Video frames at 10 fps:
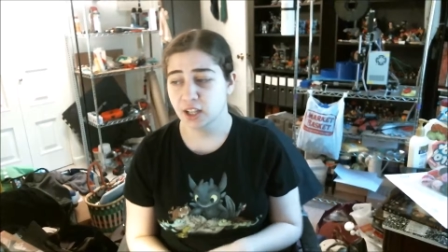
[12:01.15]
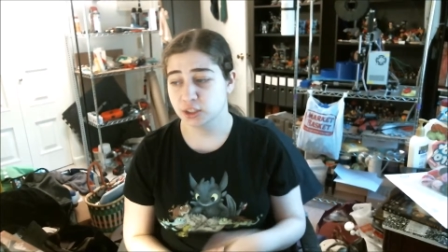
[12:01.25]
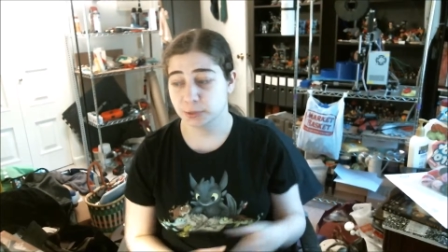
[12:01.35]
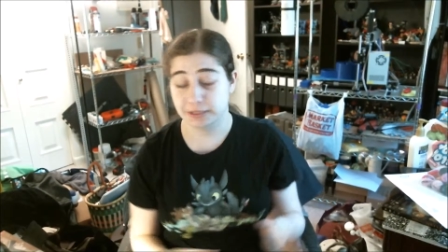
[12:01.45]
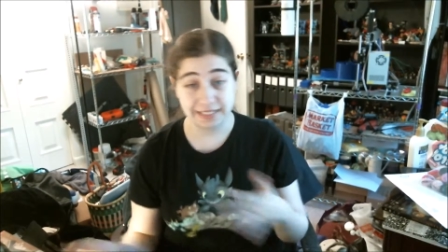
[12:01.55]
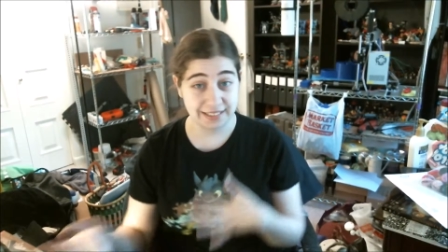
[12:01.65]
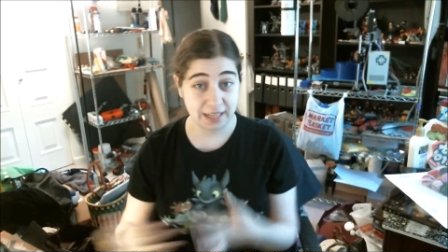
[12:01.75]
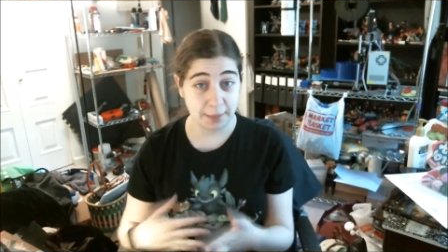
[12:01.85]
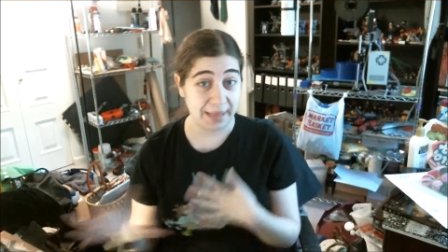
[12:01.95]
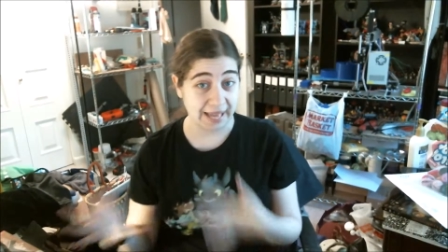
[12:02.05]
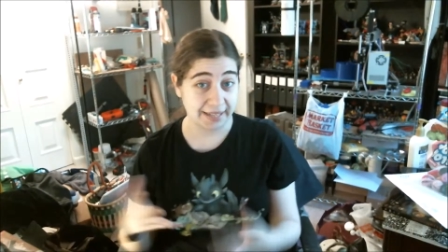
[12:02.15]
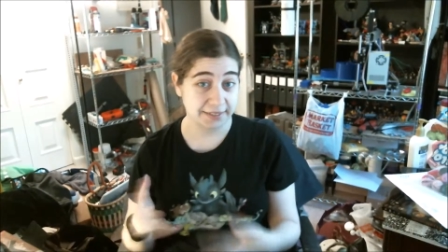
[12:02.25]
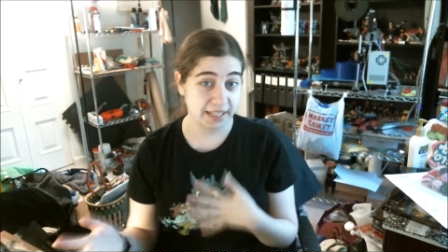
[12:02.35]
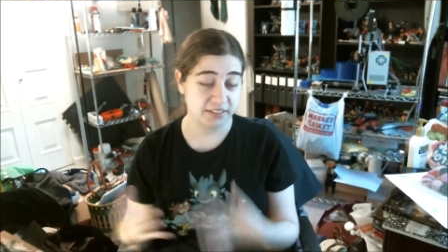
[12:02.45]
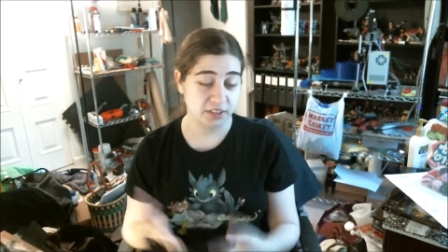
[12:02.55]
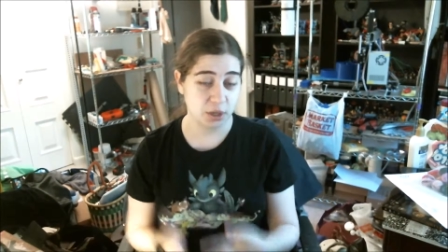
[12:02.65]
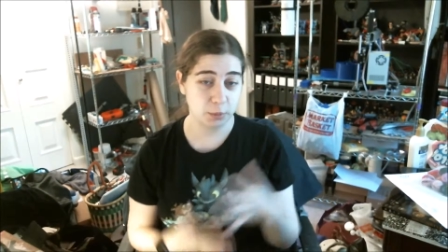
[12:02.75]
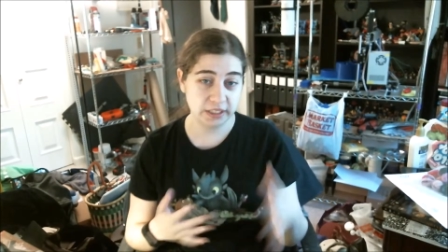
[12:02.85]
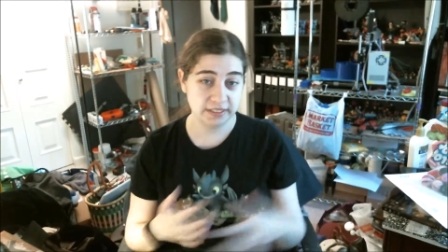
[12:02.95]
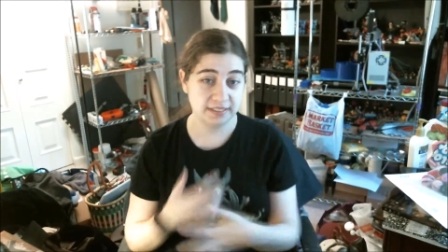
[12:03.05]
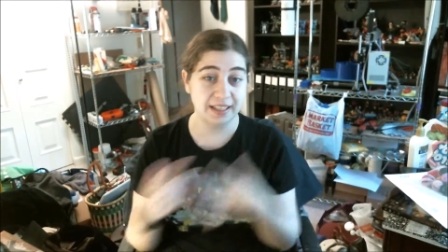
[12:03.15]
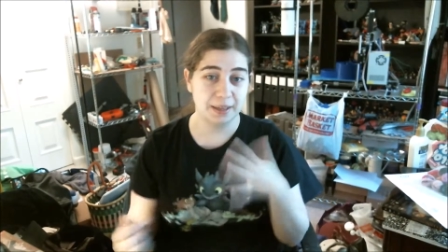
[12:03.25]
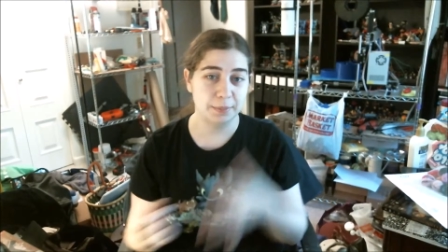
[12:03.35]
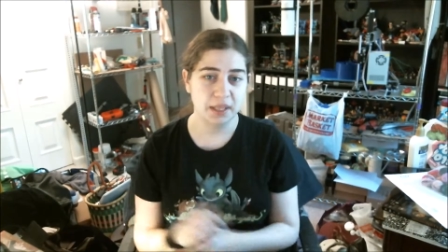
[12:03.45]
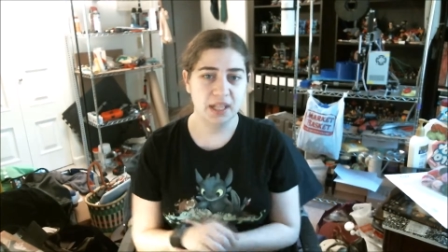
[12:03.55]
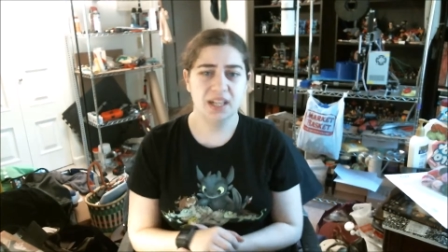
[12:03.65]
So he tends to come back. And so we see him...